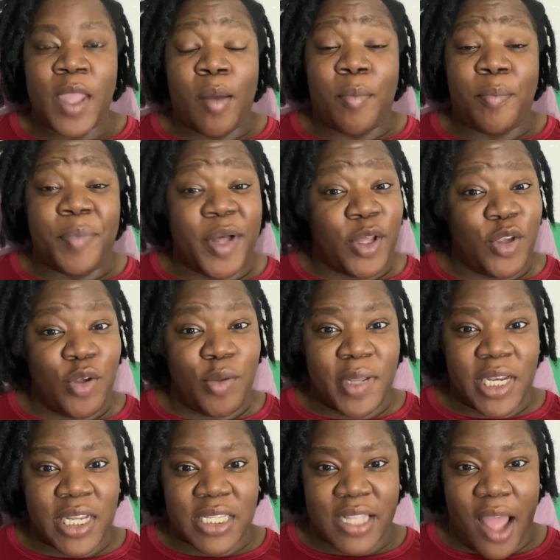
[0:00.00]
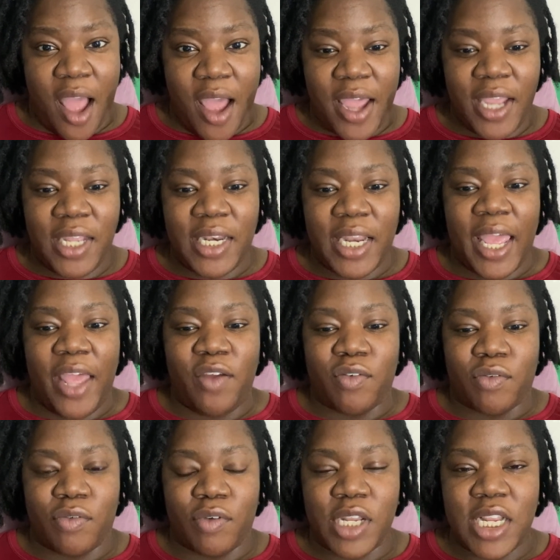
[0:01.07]
But human design, it
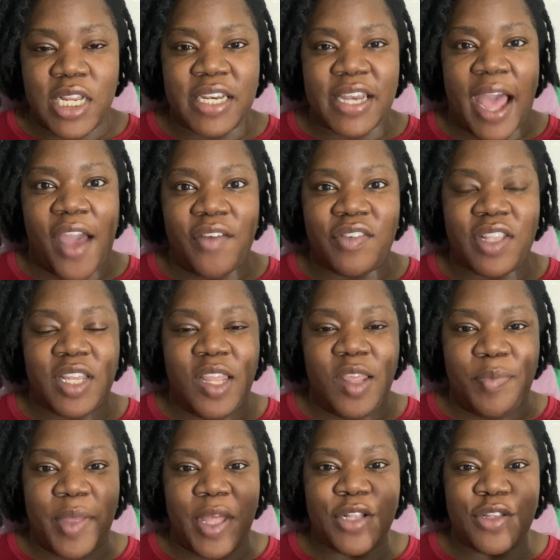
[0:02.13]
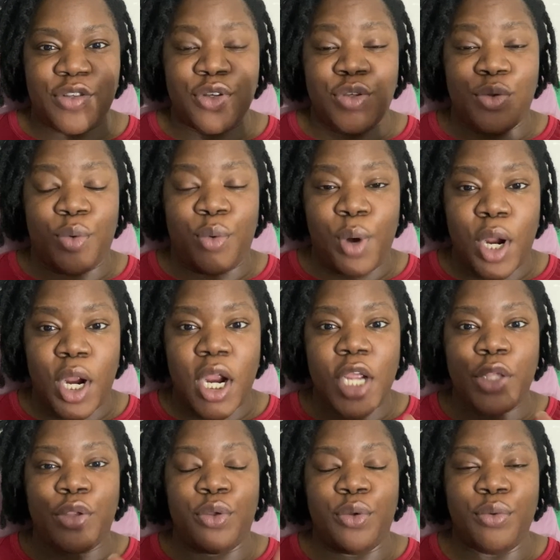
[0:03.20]
really dives deep into your
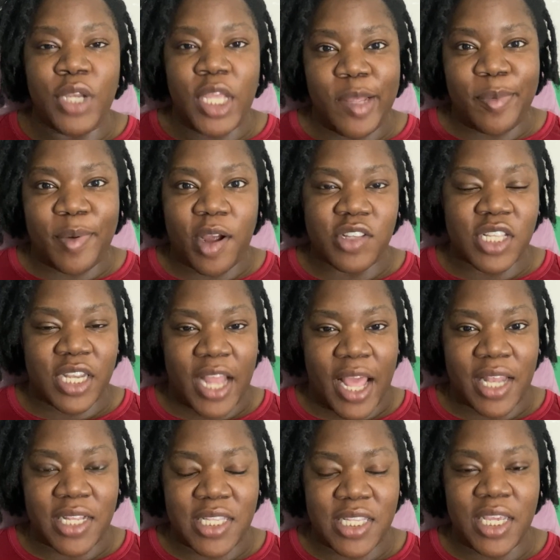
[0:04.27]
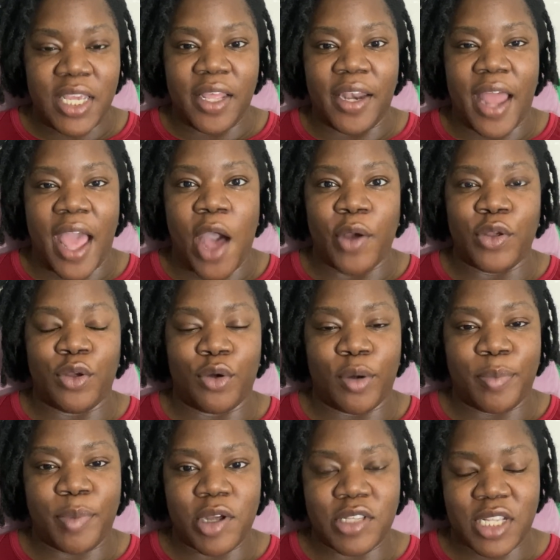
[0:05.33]
unique personality and how your
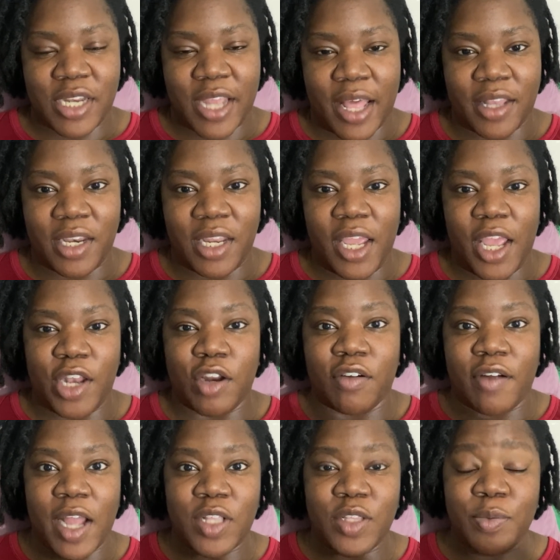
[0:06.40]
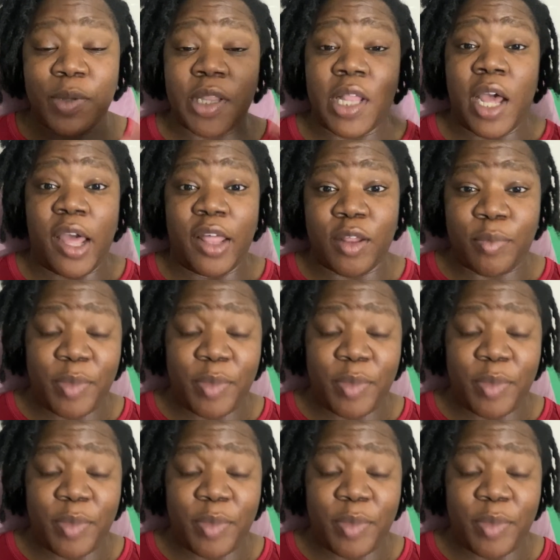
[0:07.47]
personality interacts with other